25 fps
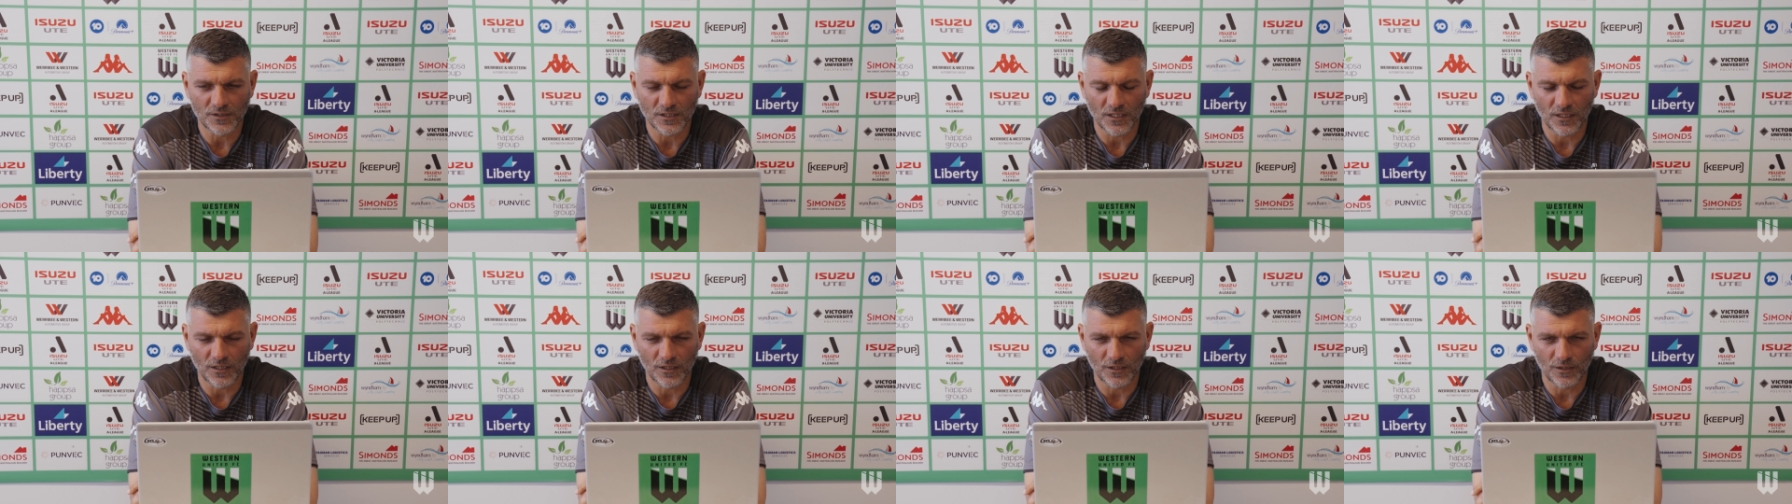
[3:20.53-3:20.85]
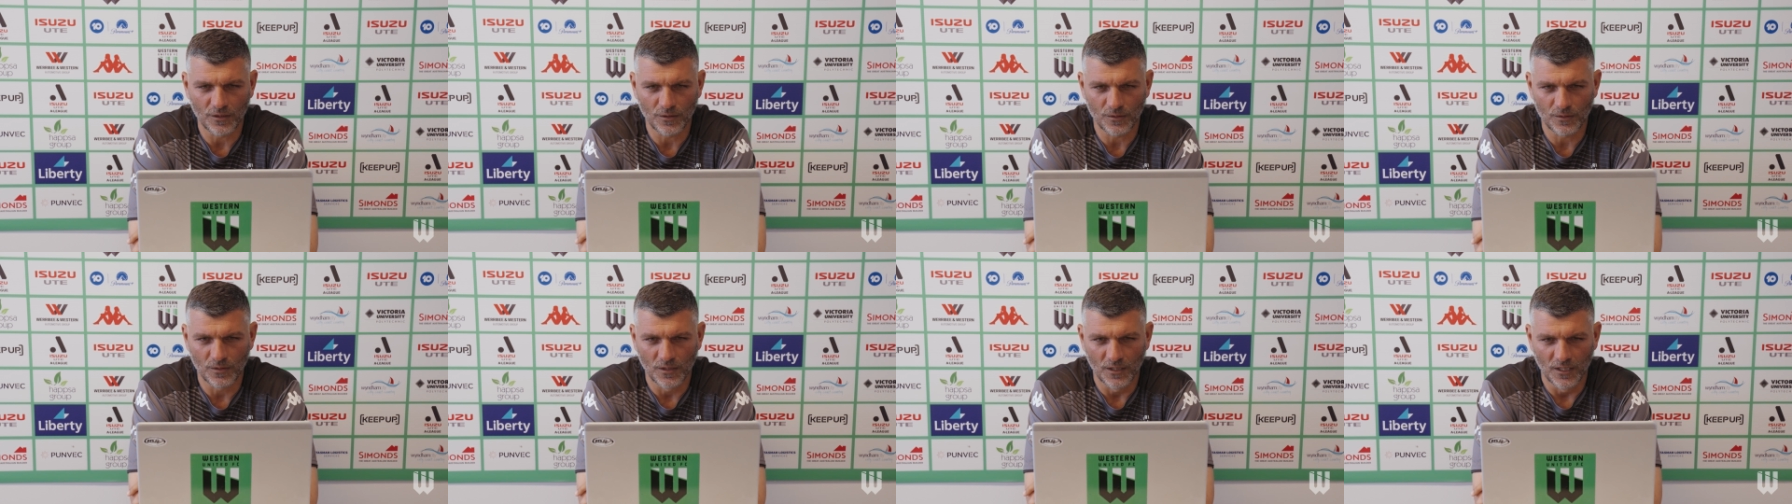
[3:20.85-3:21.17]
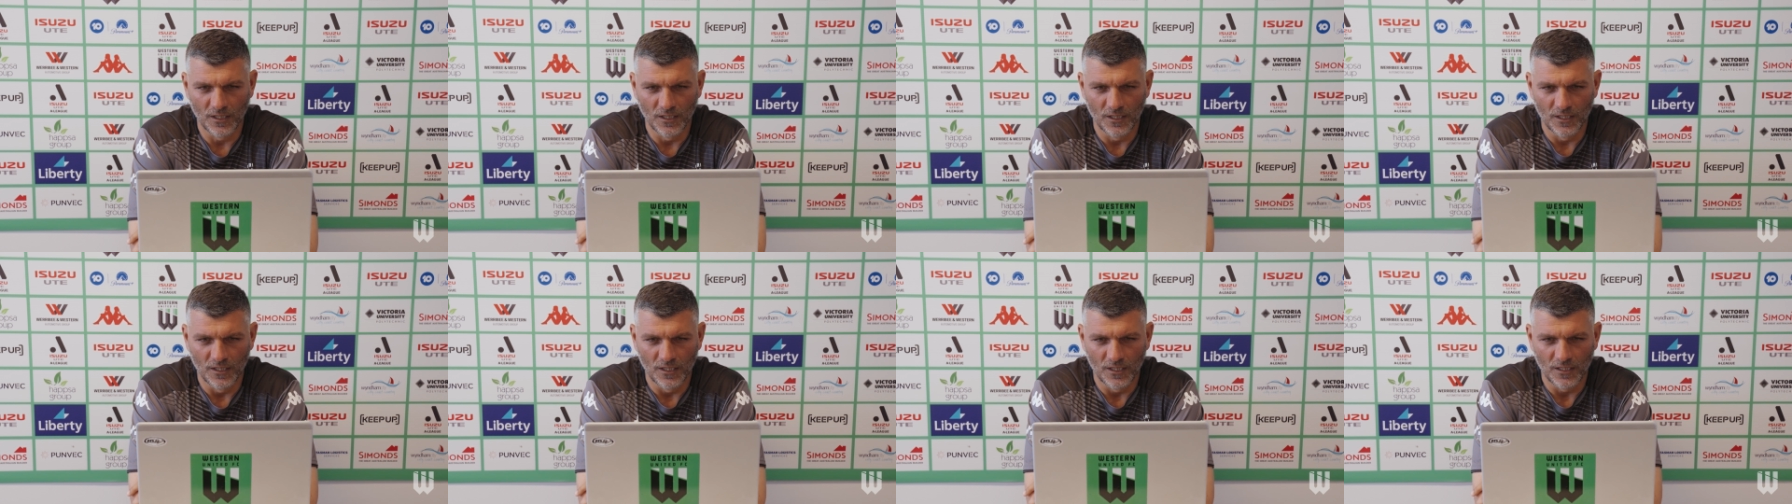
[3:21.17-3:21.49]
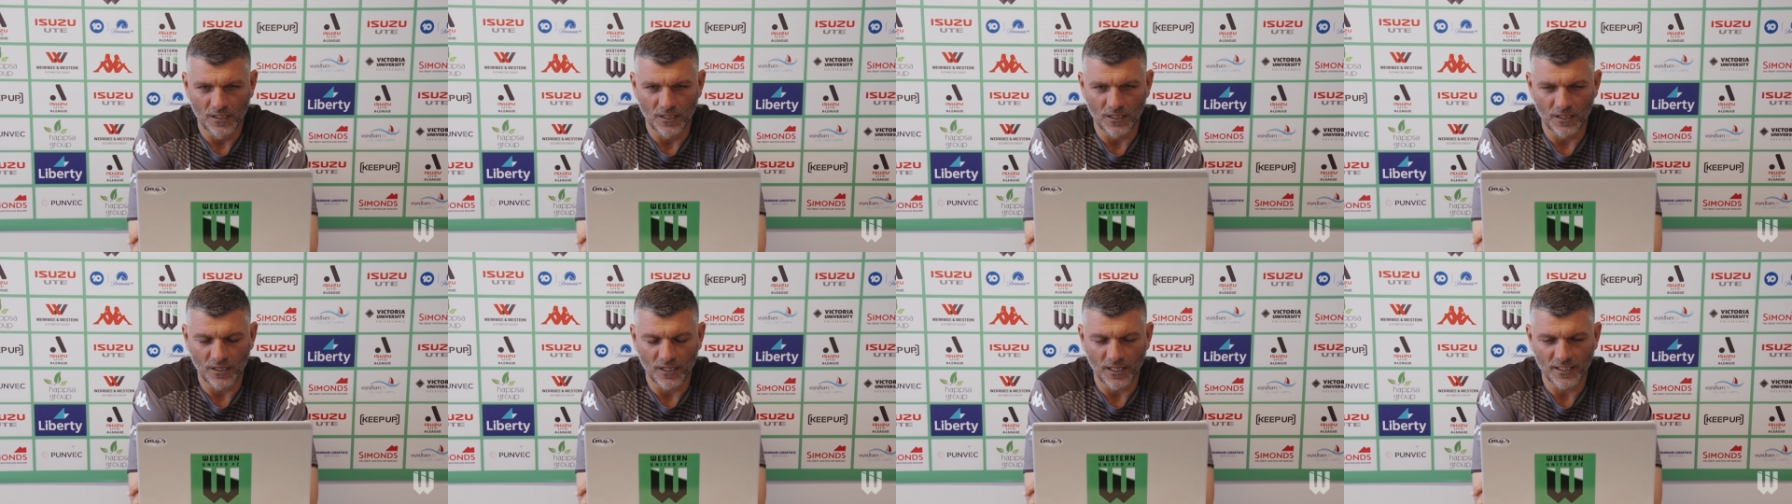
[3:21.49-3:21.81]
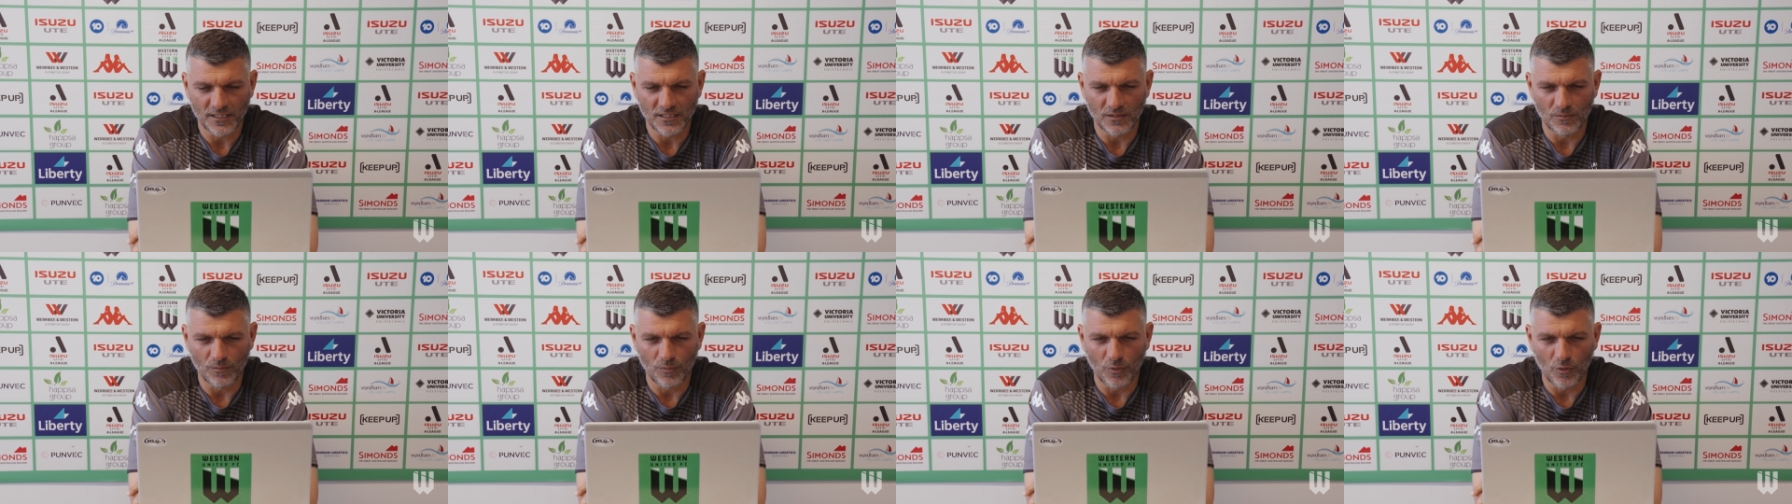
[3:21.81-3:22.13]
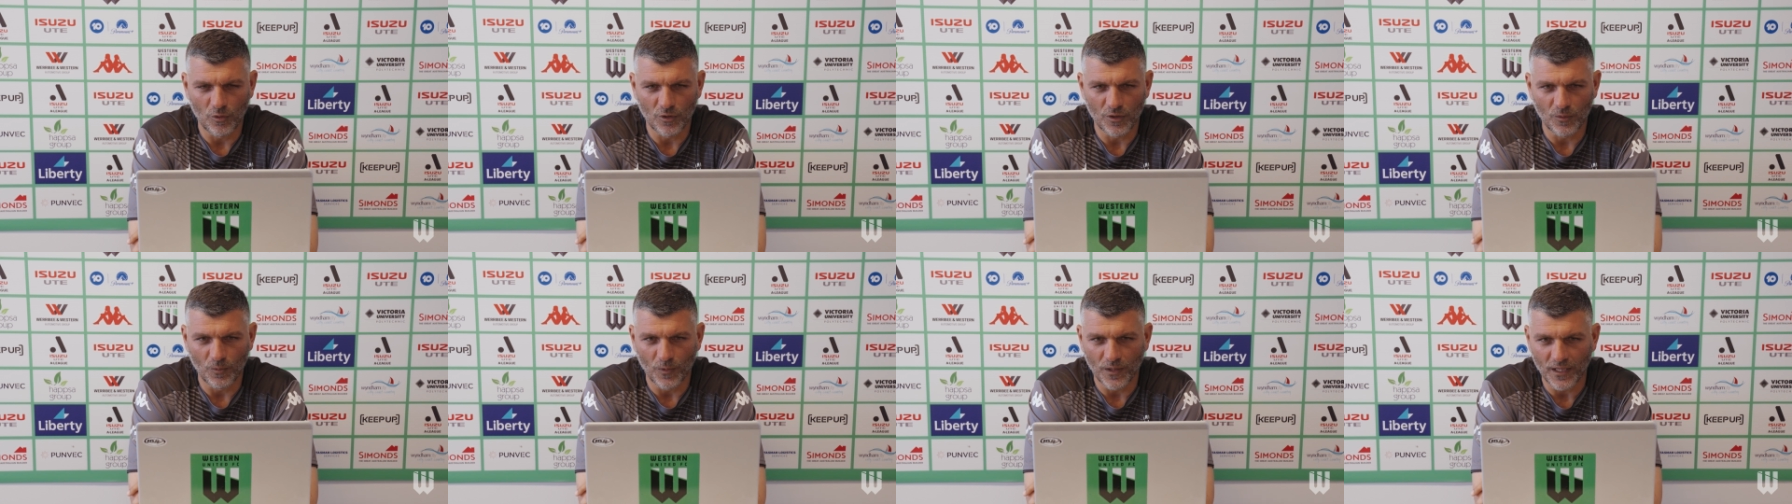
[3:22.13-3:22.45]
So, you know, that's
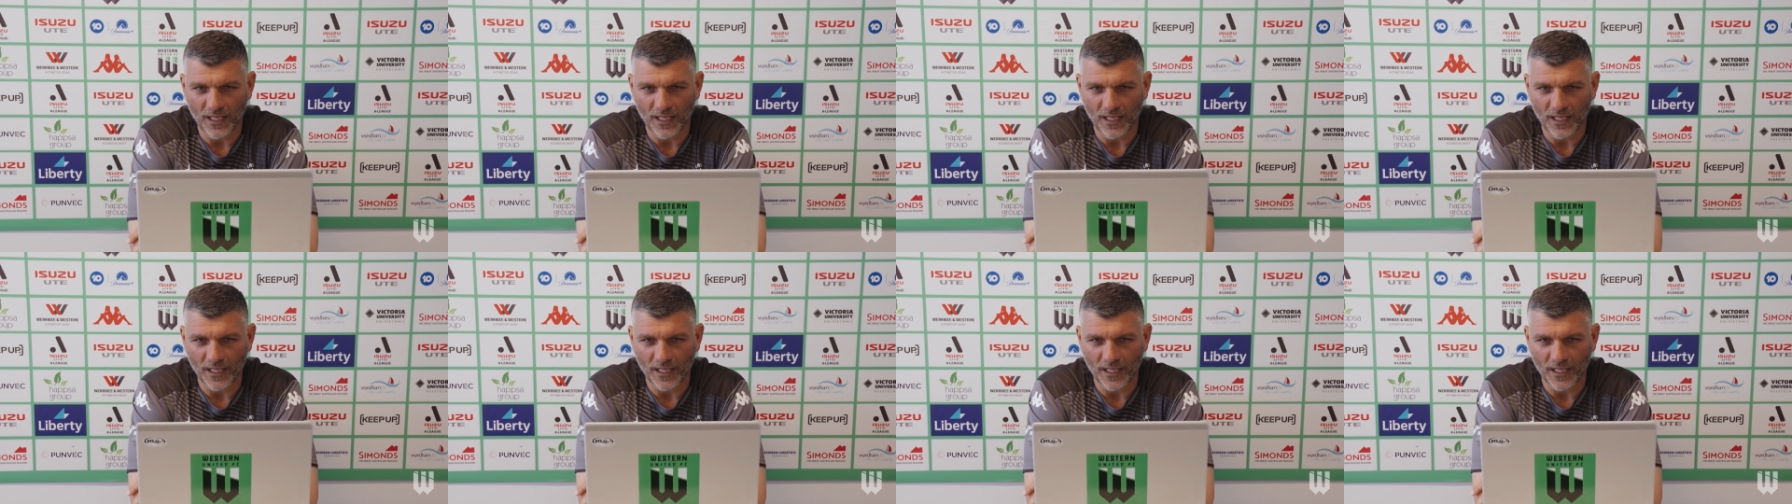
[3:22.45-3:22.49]
important